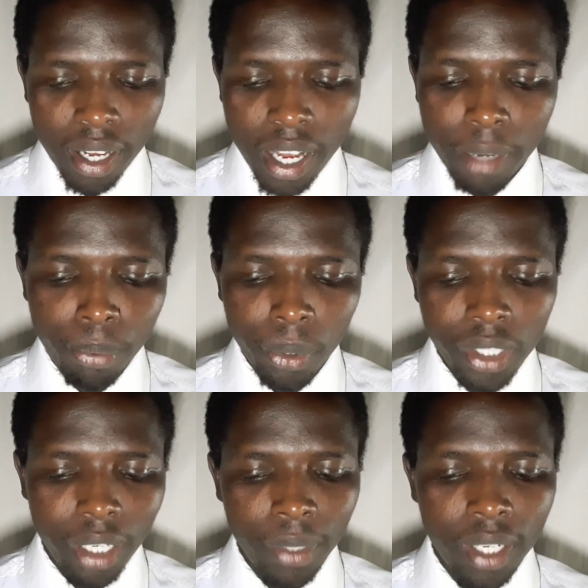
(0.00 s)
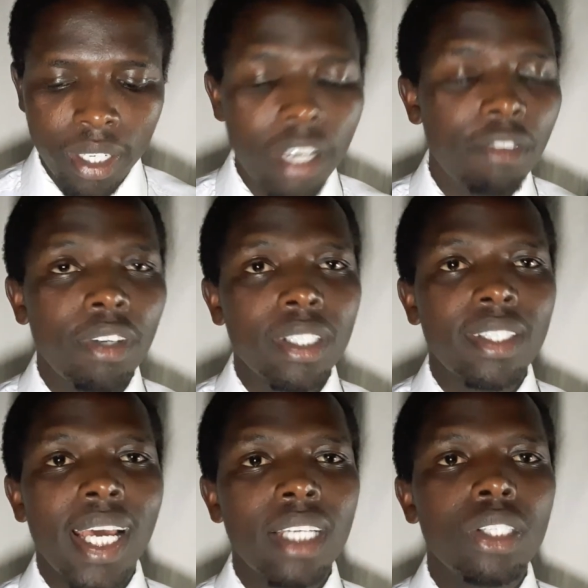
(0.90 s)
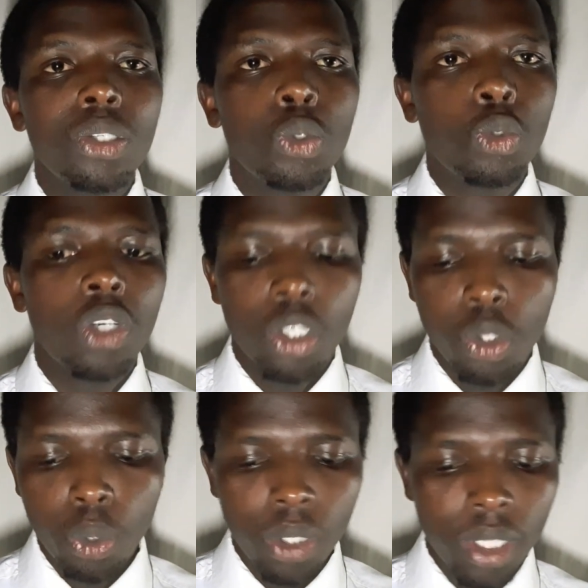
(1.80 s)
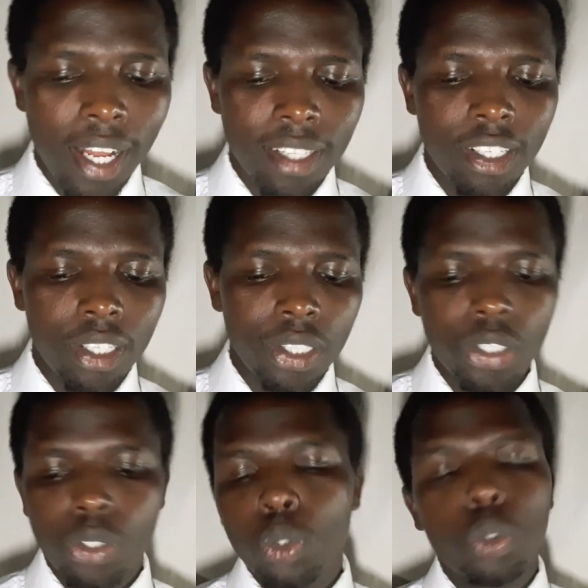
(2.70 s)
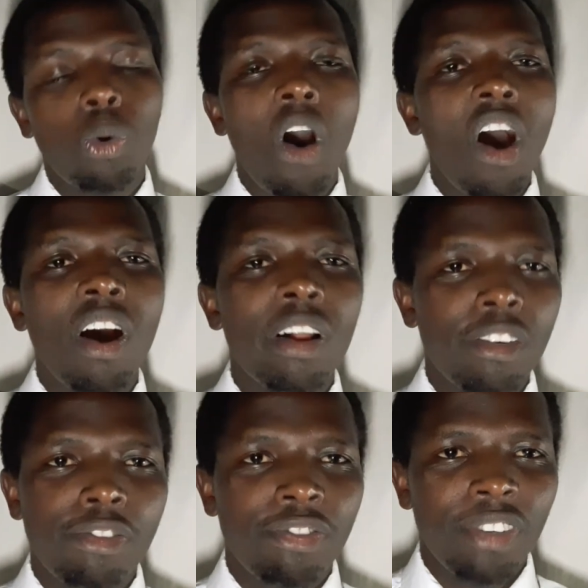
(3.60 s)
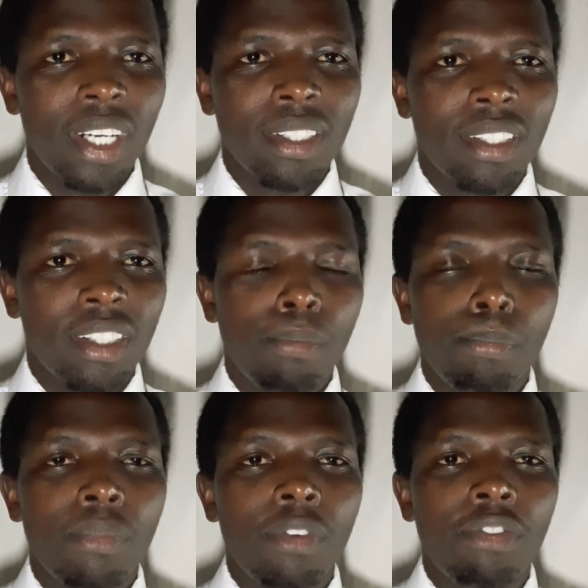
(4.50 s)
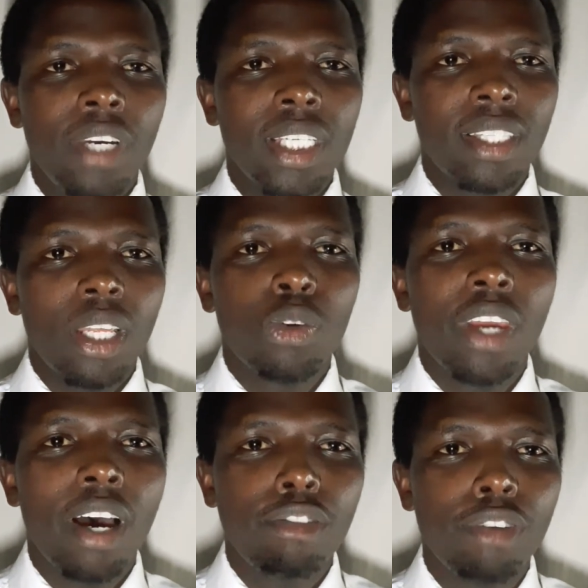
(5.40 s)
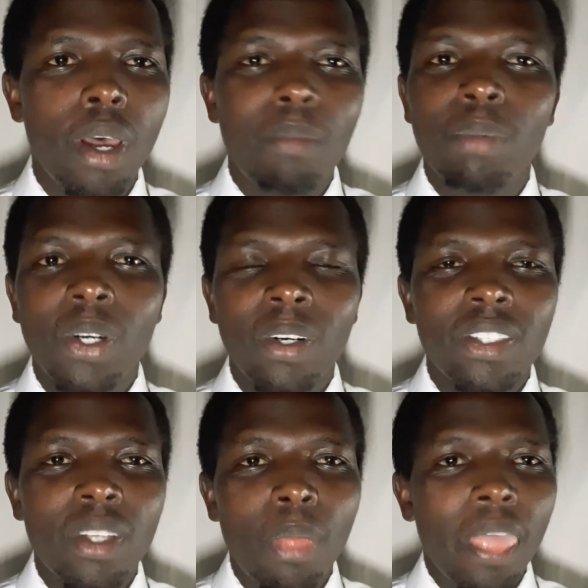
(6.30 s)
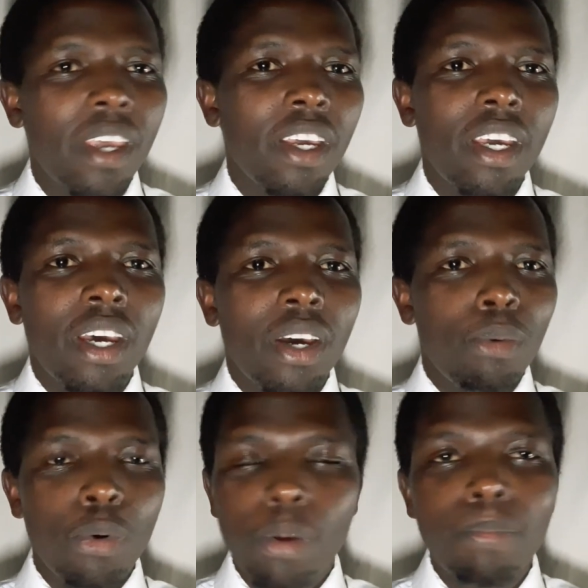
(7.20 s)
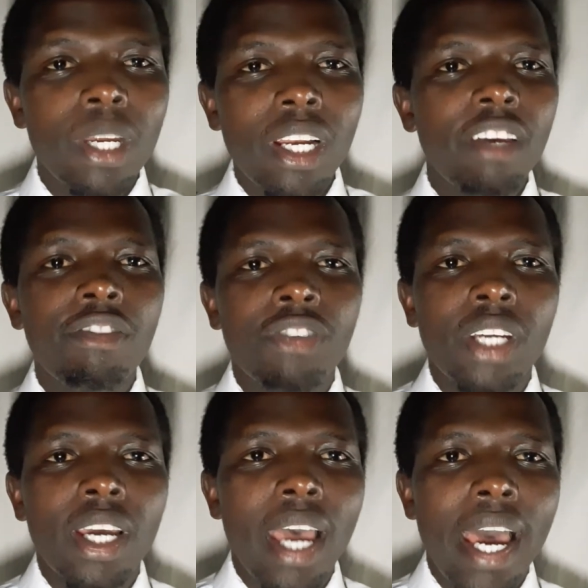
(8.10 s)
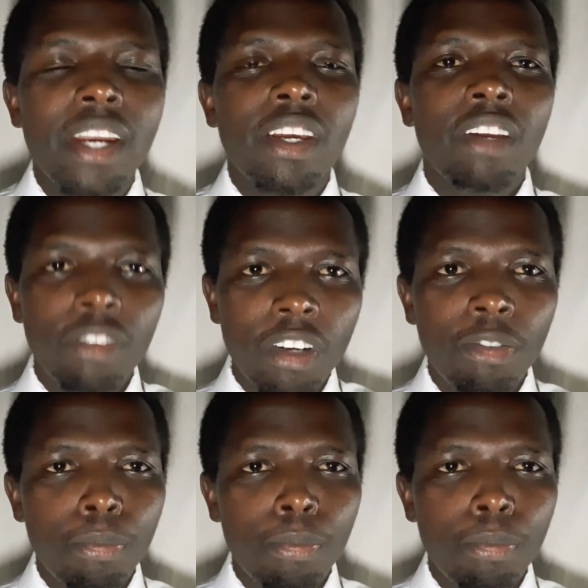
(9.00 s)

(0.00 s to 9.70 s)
Hebrews chapter 10, verse 19 to 22 tells us to hold fast the faith that we have, because we believe, and if we've